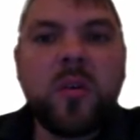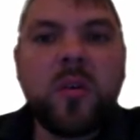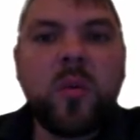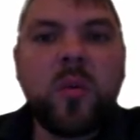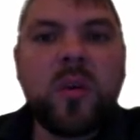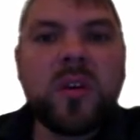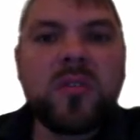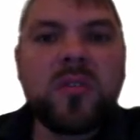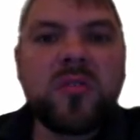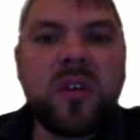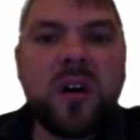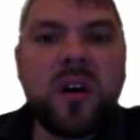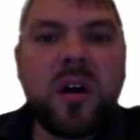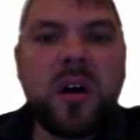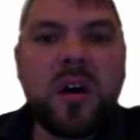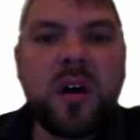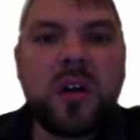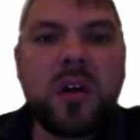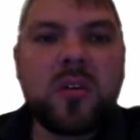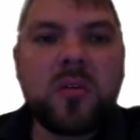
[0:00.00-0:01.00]
When I say a
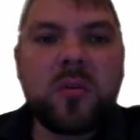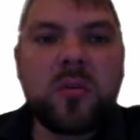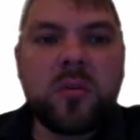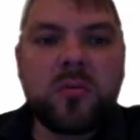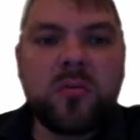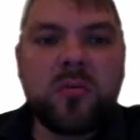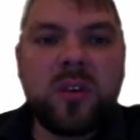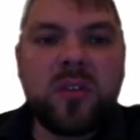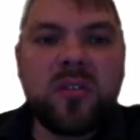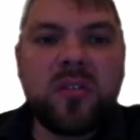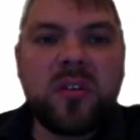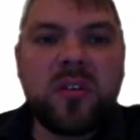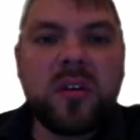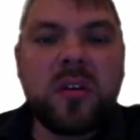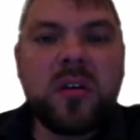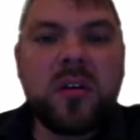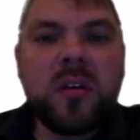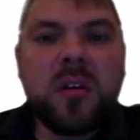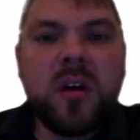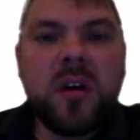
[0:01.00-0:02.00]
harder quadratic,
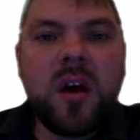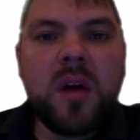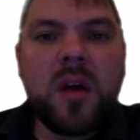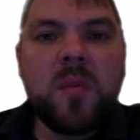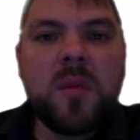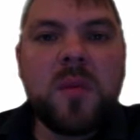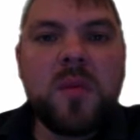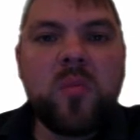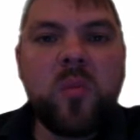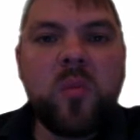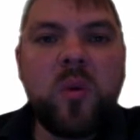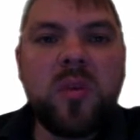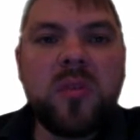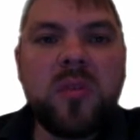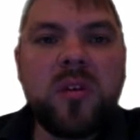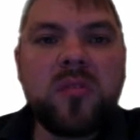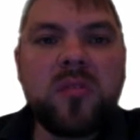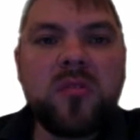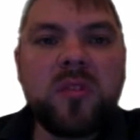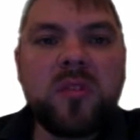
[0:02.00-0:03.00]
I mean one
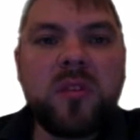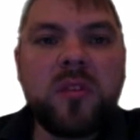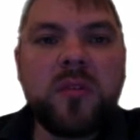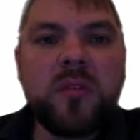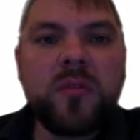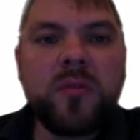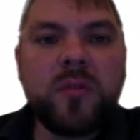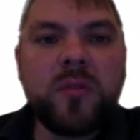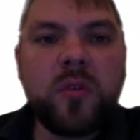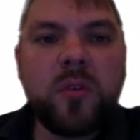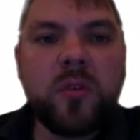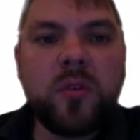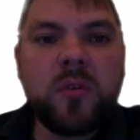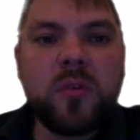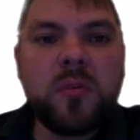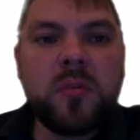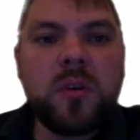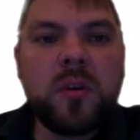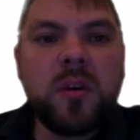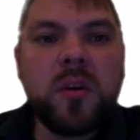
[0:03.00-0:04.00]
that is in the
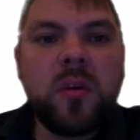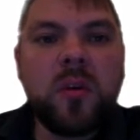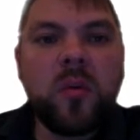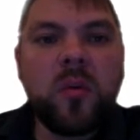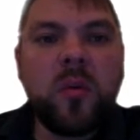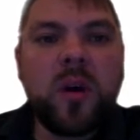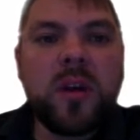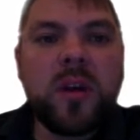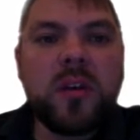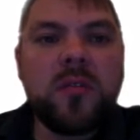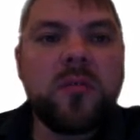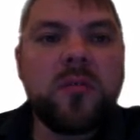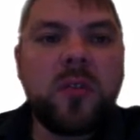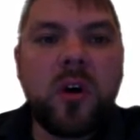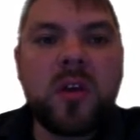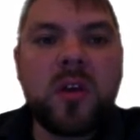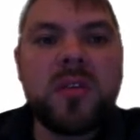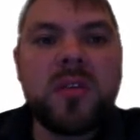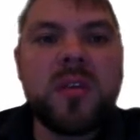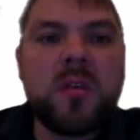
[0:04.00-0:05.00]
form where you've
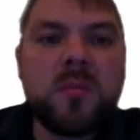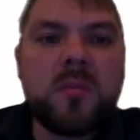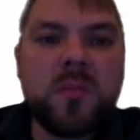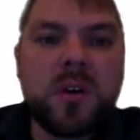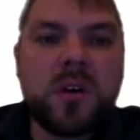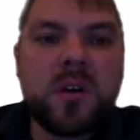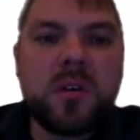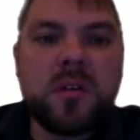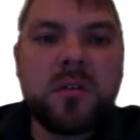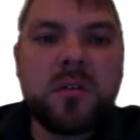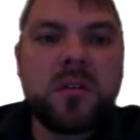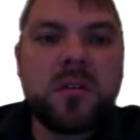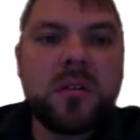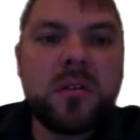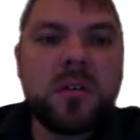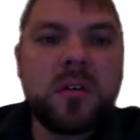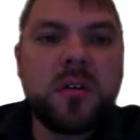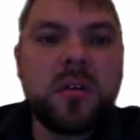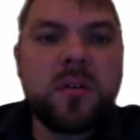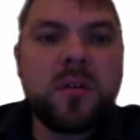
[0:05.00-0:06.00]
got a number
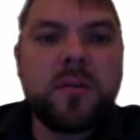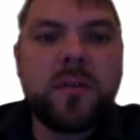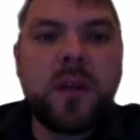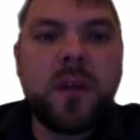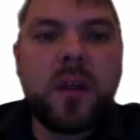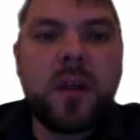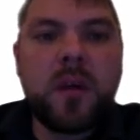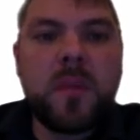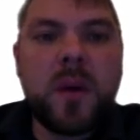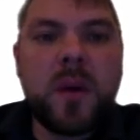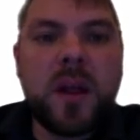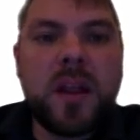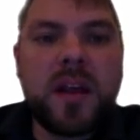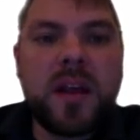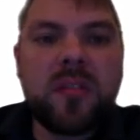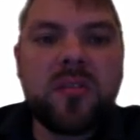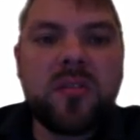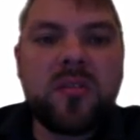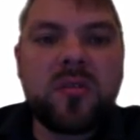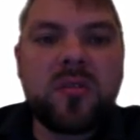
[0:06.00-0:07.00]
followed by a
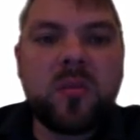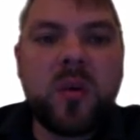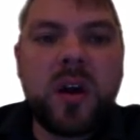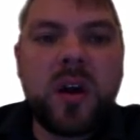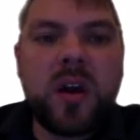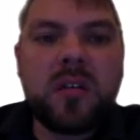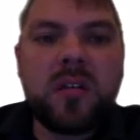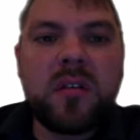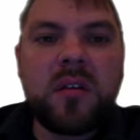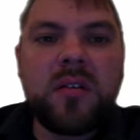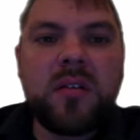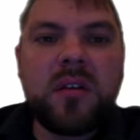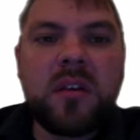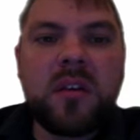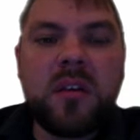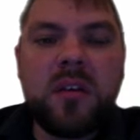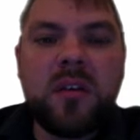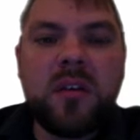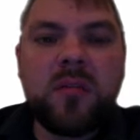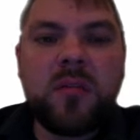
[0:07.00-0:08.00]
letter squared and
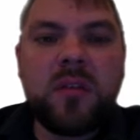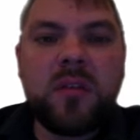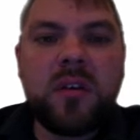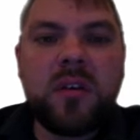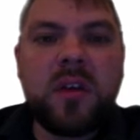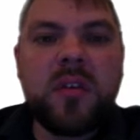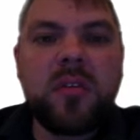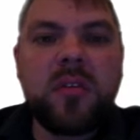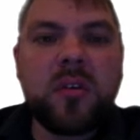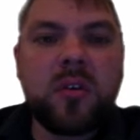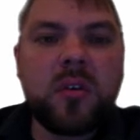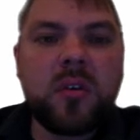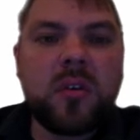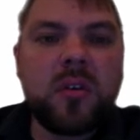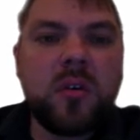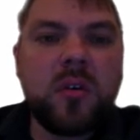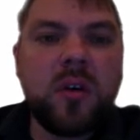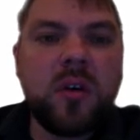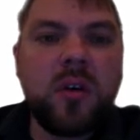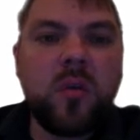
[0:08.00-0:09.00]
then you've either got
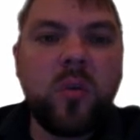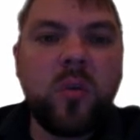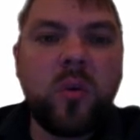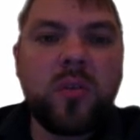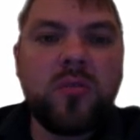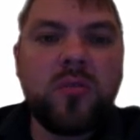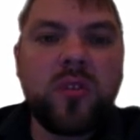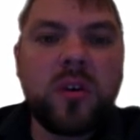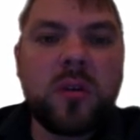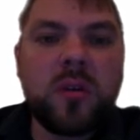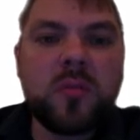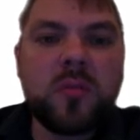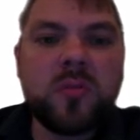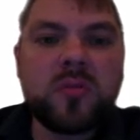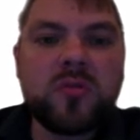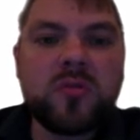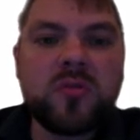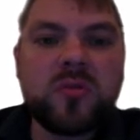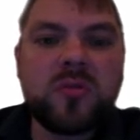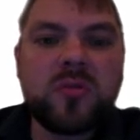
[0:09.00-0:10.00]
one term
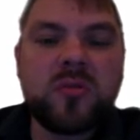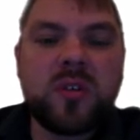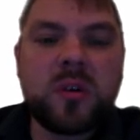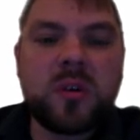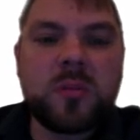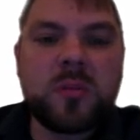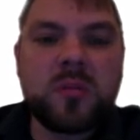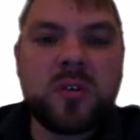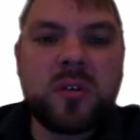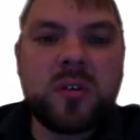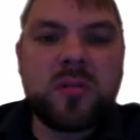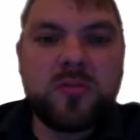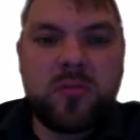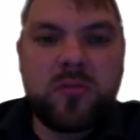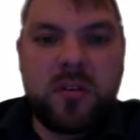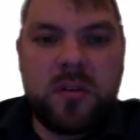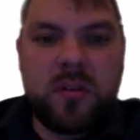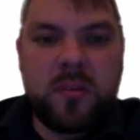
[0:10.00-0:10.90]
or two terms after it,